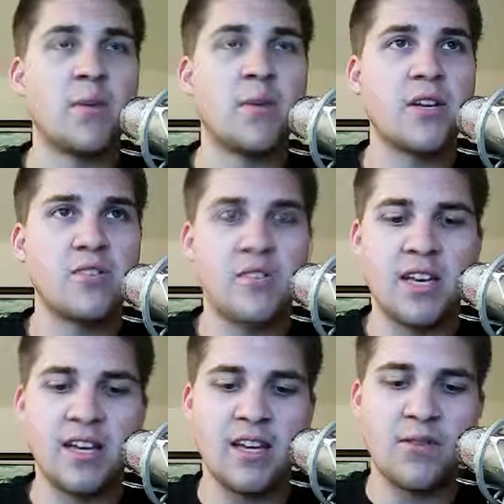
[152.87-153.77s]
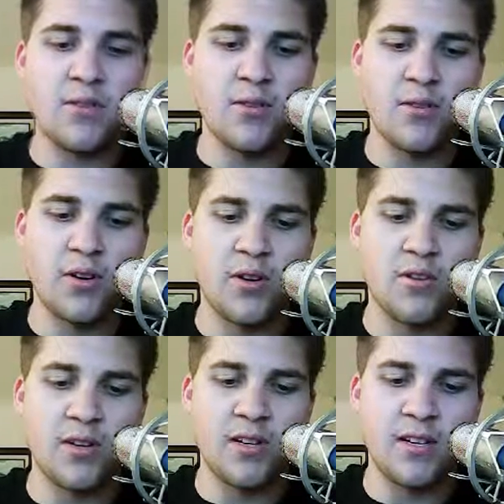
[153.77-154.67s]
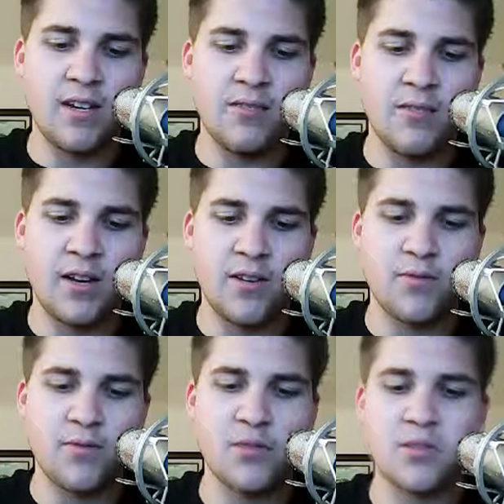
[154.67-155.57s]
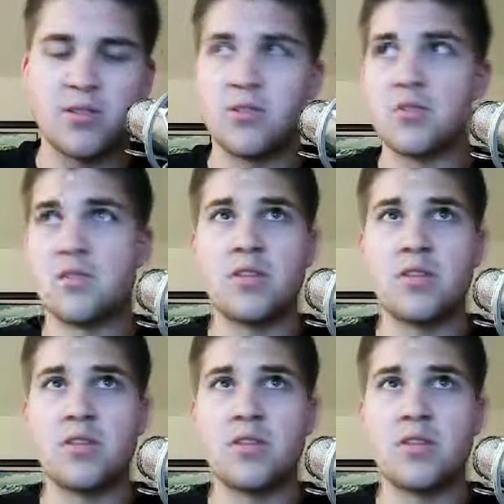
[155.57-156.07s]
we could just take the inverse function and find our first solution.